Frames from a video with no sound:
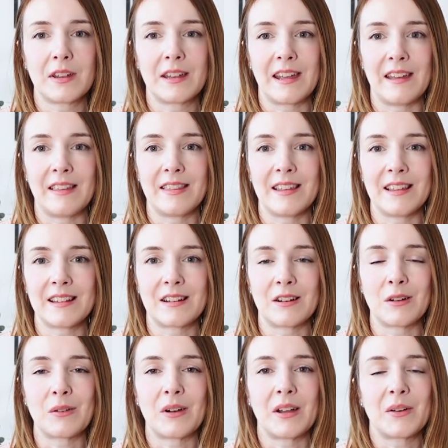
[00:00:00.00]
getting things
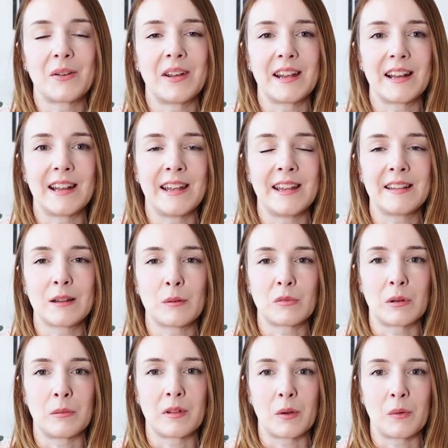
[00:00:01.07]
done quite quickly, and
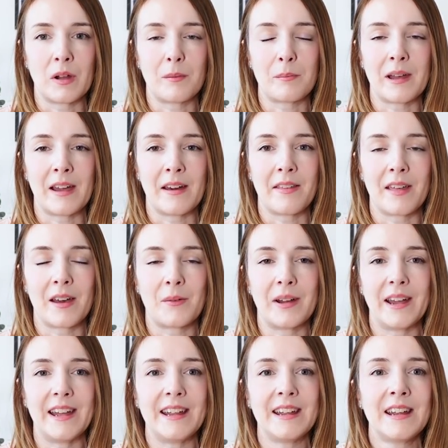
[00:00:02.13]
sometimes I work better that
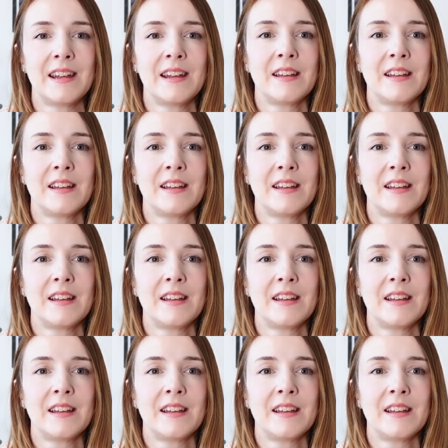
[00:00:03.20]
way.